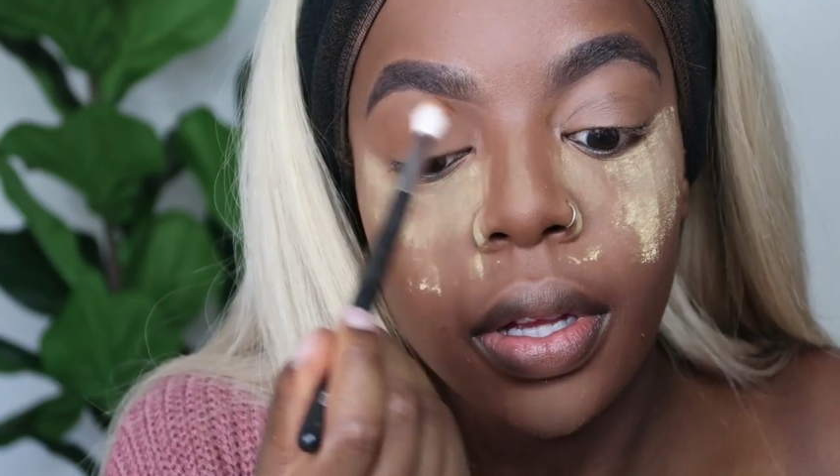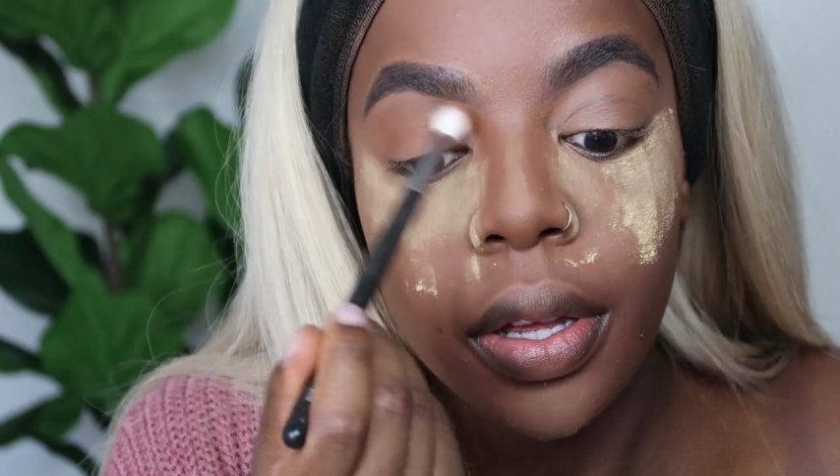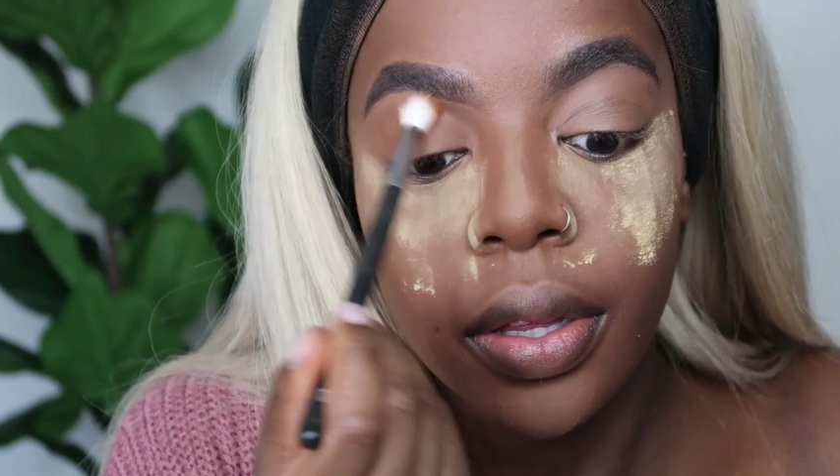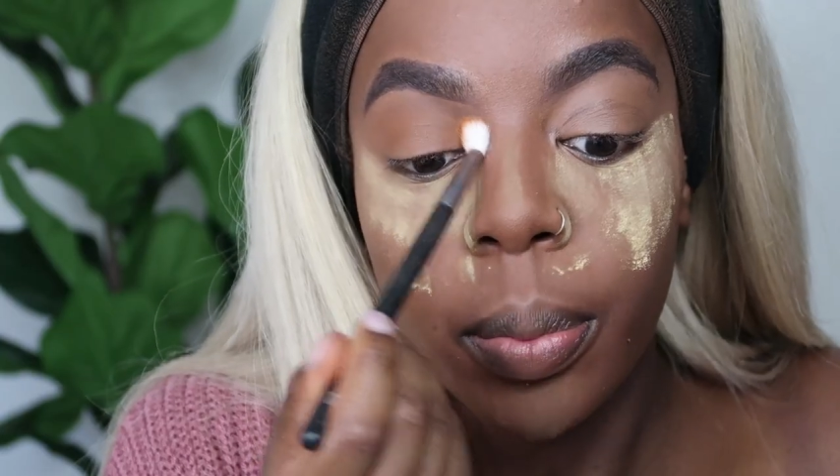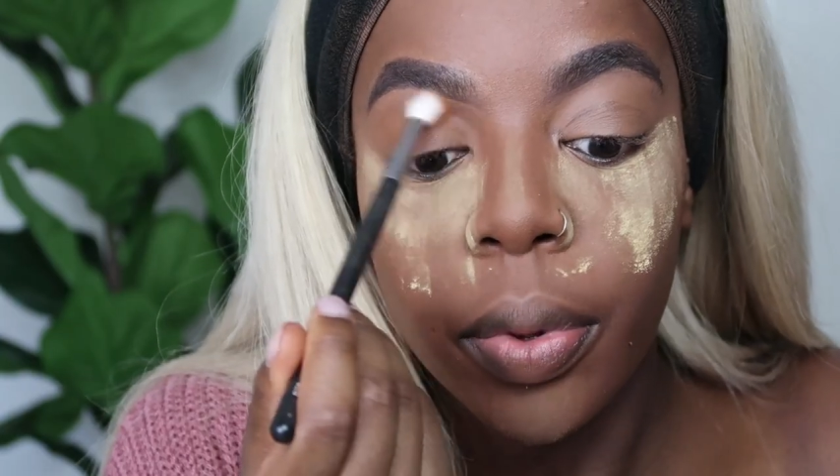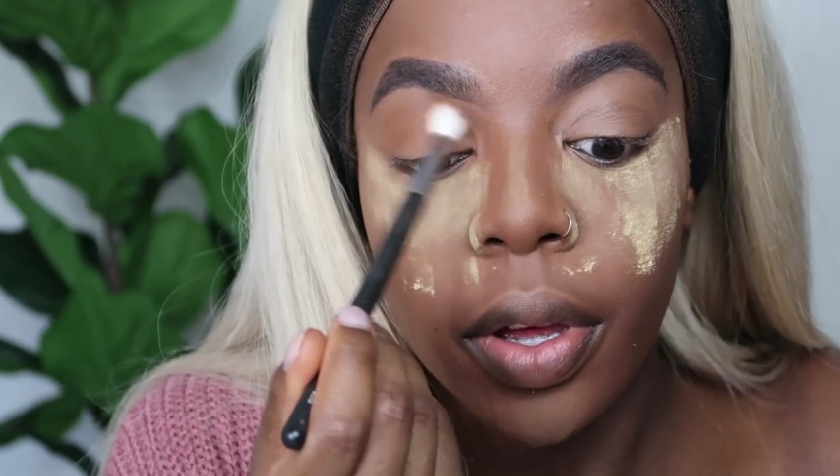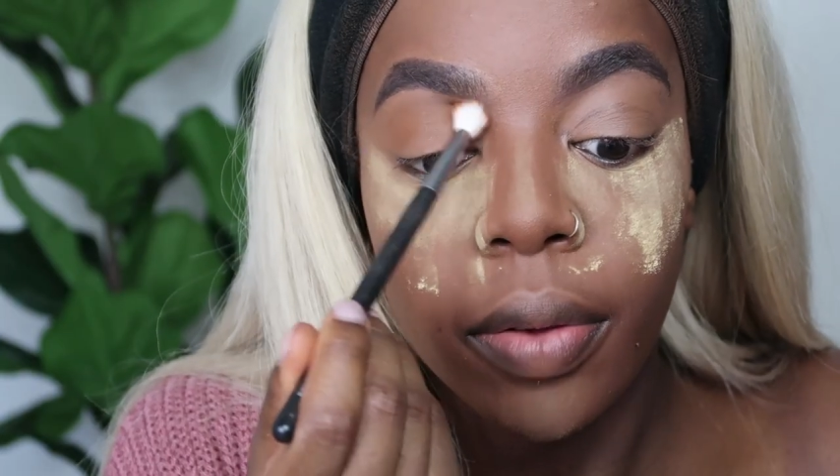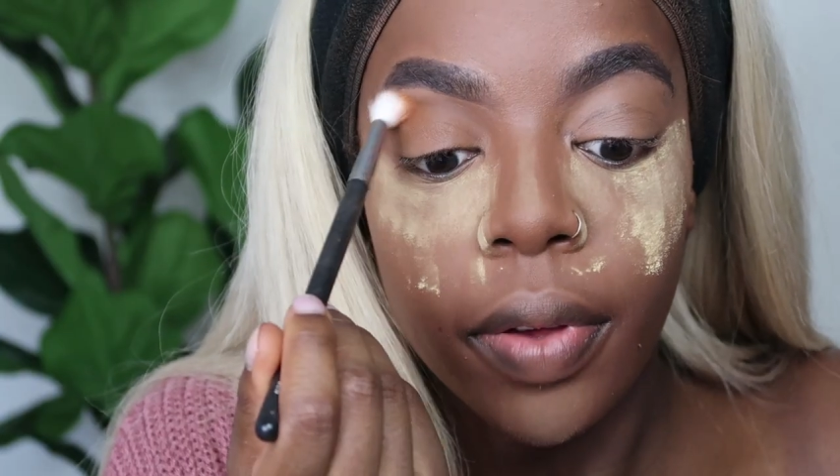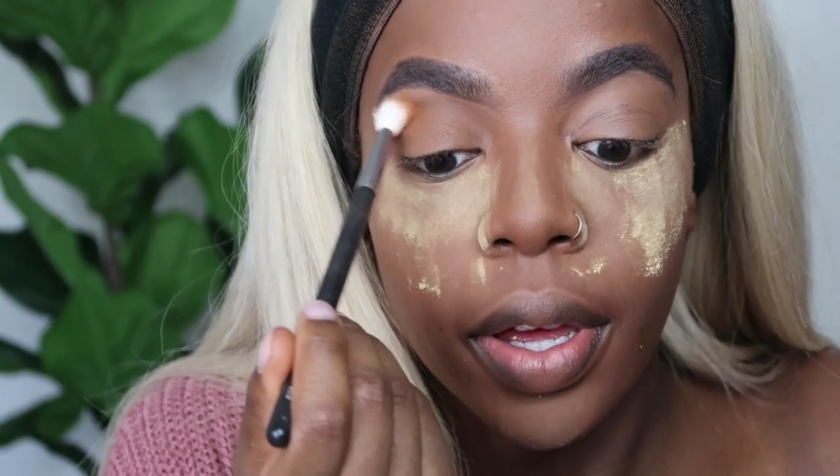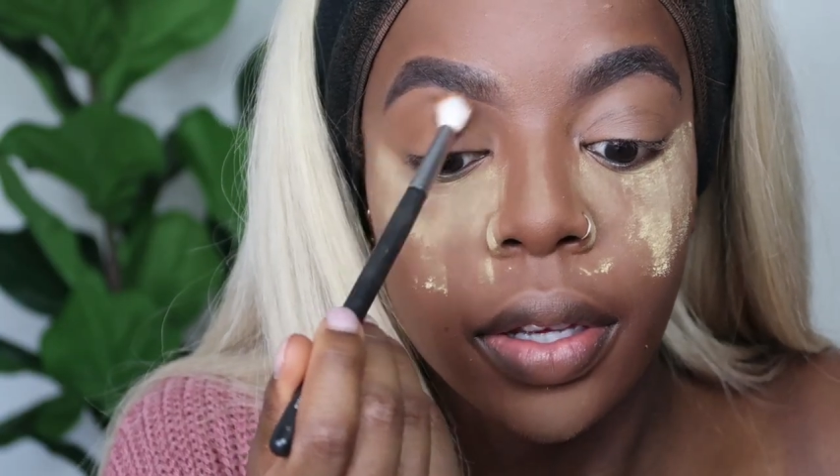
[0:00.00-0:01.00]
is like the
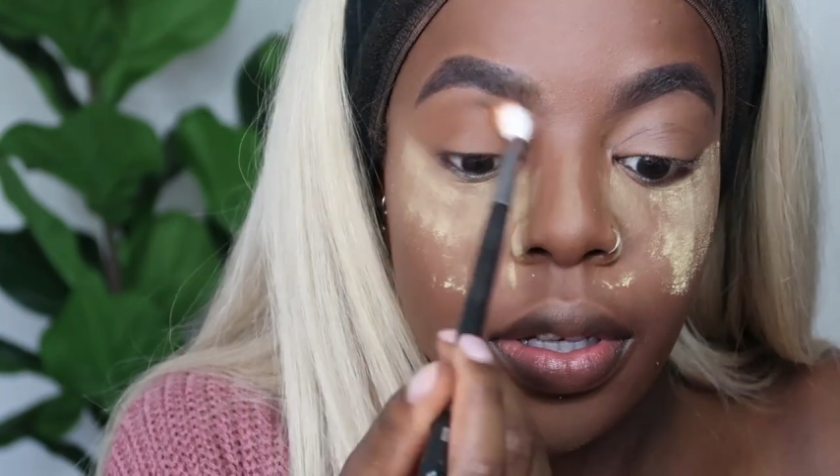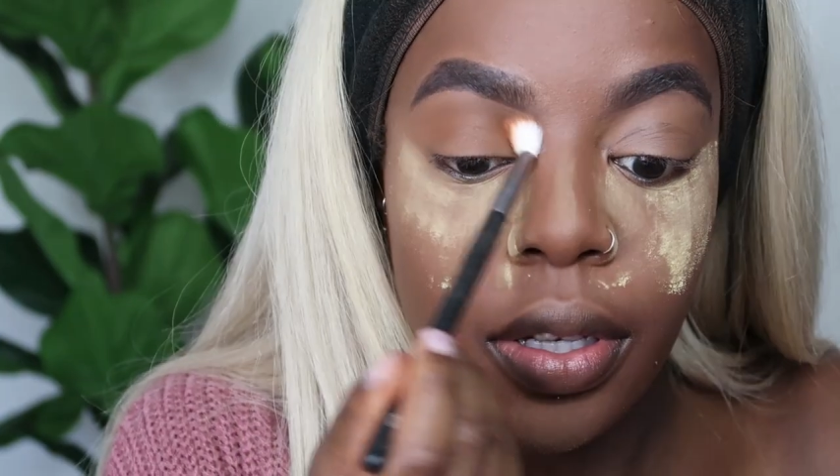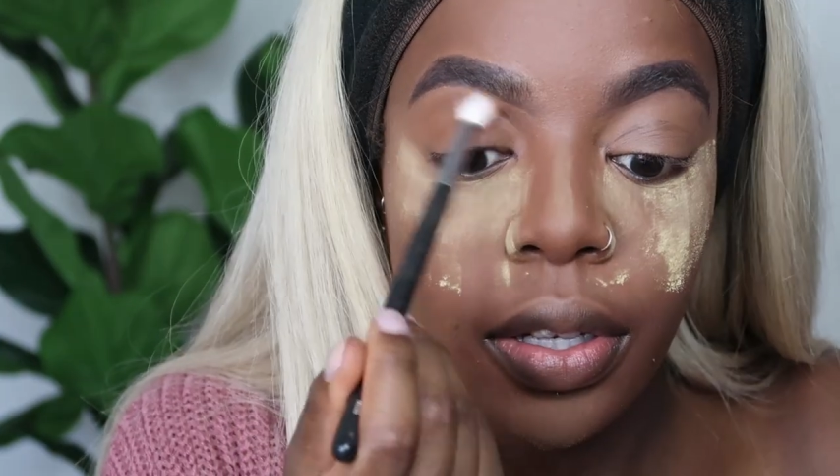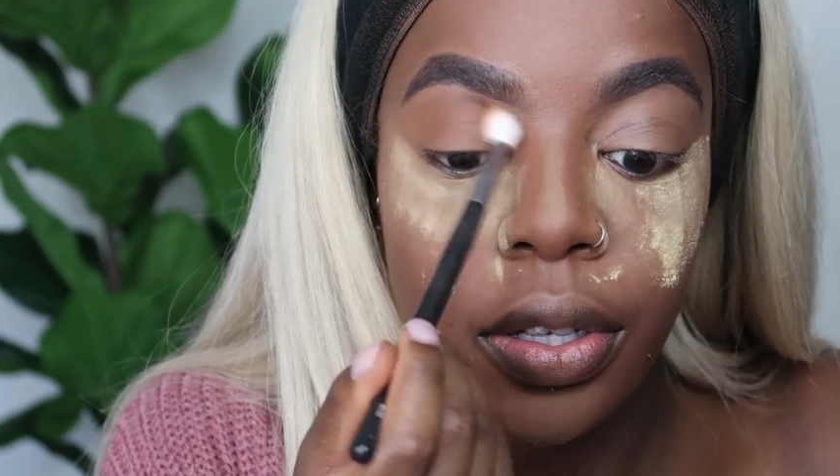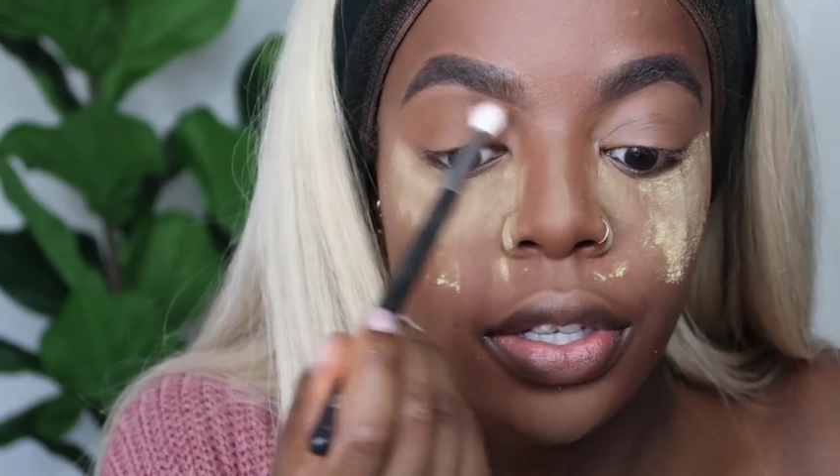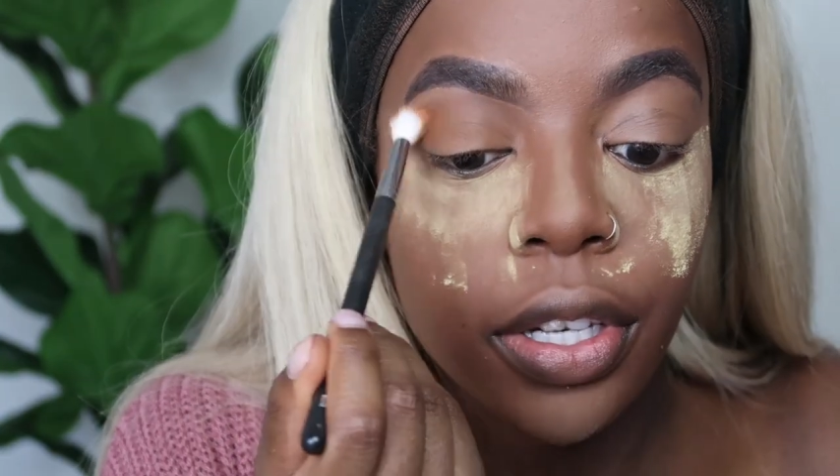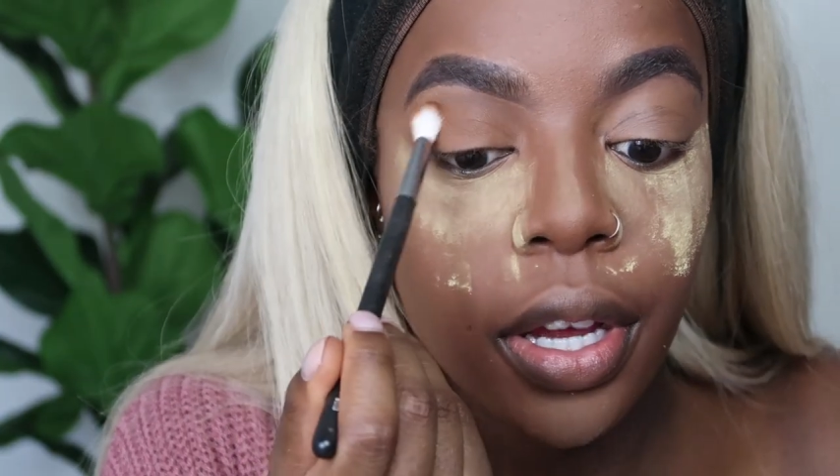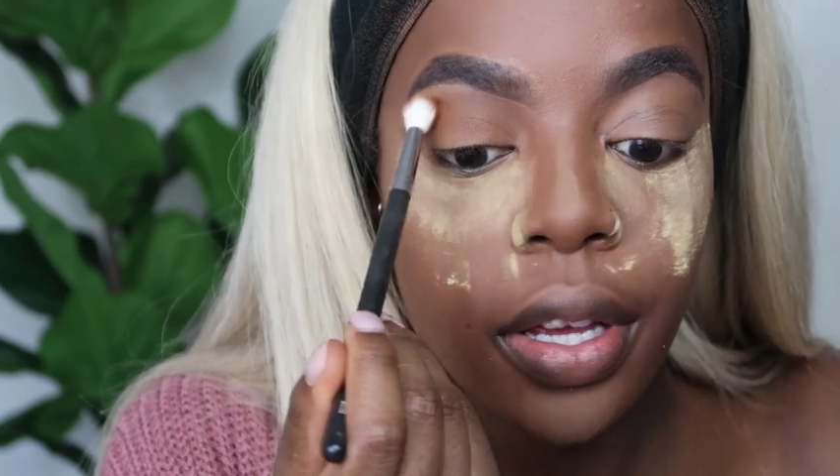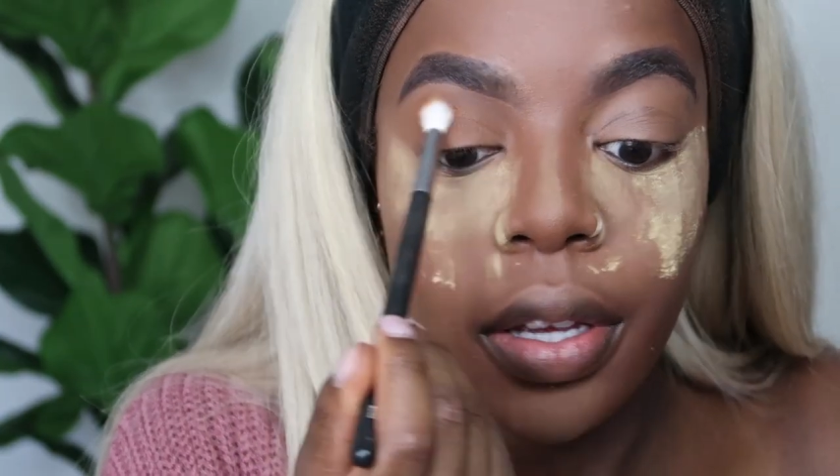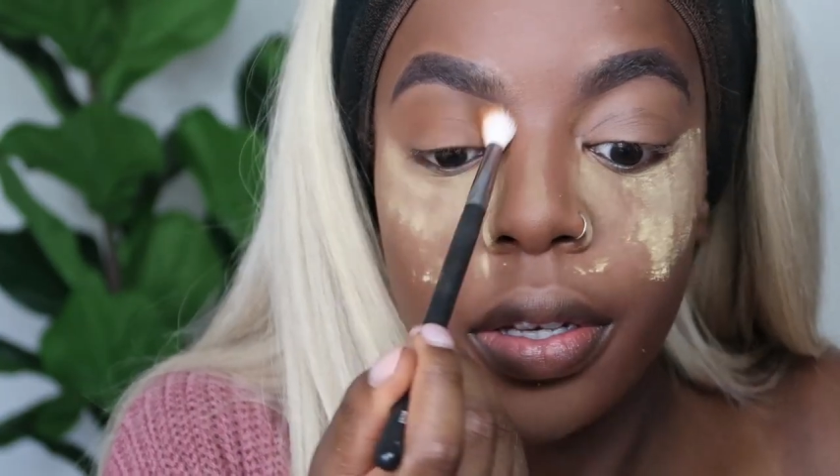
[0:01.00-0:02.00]
perfect transition
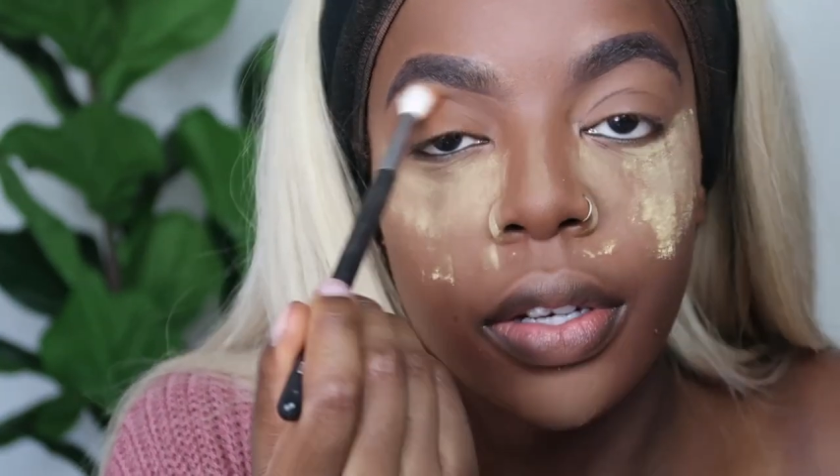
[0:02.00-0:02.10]
shade,